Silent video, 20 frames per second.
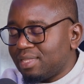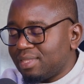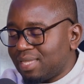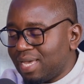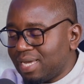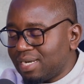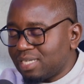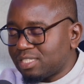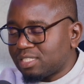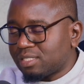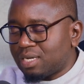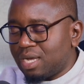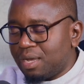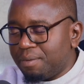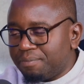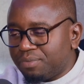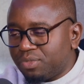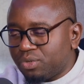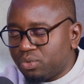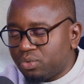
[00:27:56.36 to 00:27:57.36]
that has
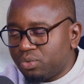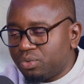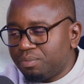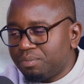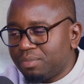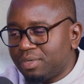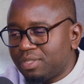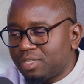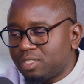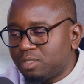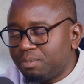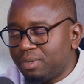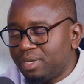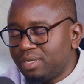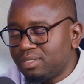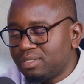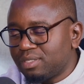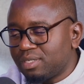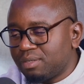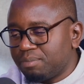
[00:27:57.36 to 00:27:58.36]
come through in the
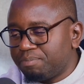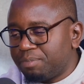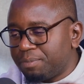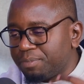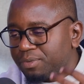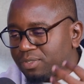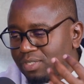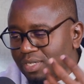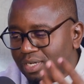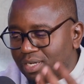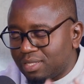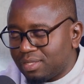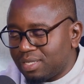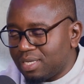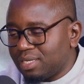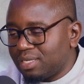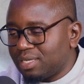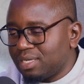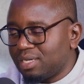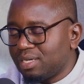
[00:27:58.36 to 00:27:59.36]
space, and people started
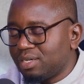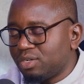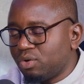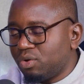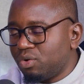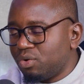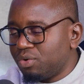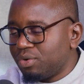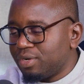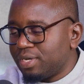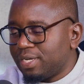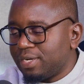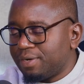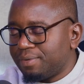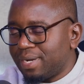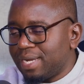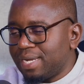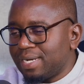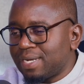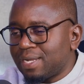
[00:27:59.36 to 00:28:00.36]
thinking,
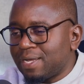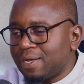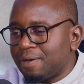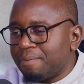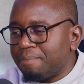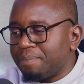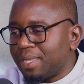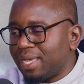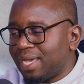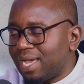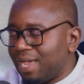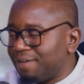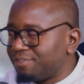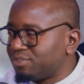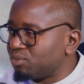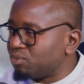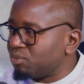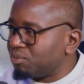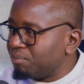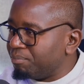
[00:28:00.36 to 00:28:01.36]
right now I have
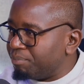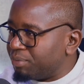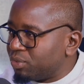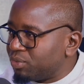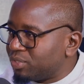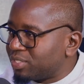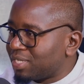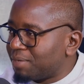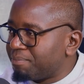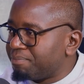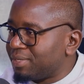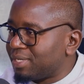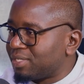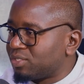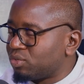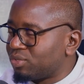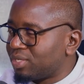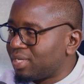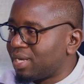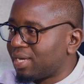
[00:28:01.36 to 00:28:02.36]
to build something
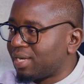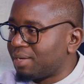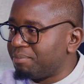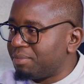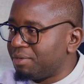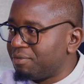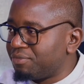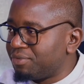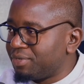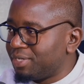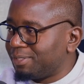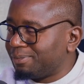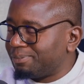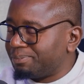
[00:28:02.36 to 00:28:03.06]
so that I can be free.